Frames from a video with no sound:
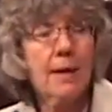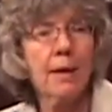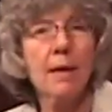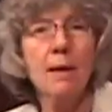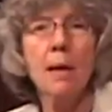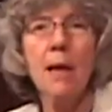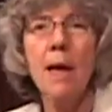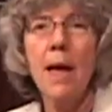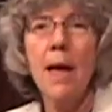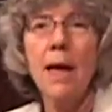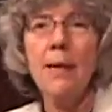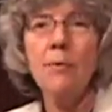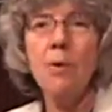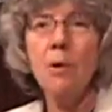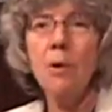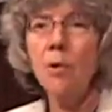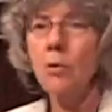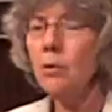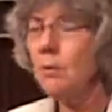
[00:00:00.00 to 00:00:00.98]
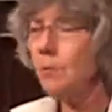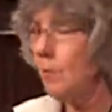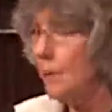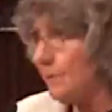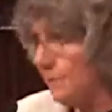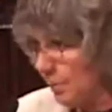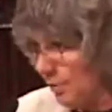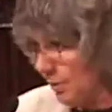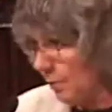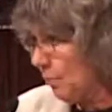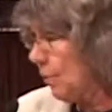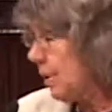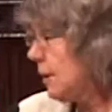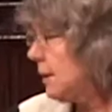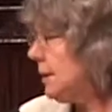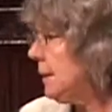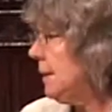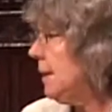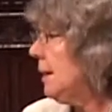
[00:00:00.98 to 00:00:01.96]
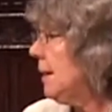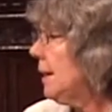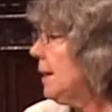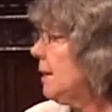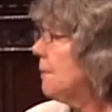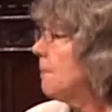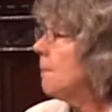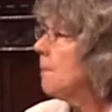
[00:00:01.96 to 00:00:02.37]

and the old people are wilting,